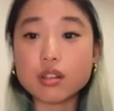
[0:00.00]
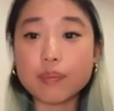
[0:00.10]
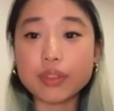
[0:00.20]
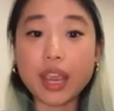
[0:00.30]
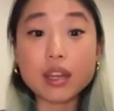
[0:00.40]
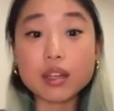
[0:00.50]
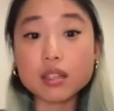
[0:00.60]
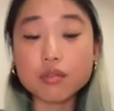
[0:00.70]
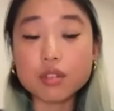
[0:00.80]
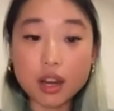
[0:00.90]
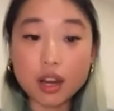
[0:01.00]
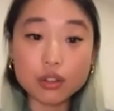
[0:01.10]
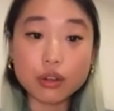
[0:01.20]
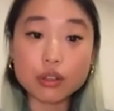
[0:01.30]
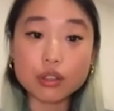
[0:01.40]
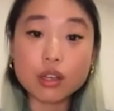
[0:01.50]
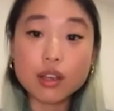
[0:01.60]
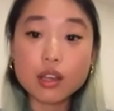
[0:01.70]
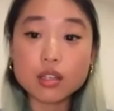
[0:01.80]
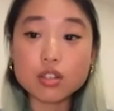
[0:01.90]
cadence of dialogue
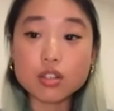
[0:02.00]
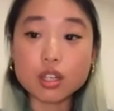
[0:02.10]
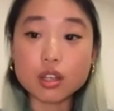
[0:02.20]
to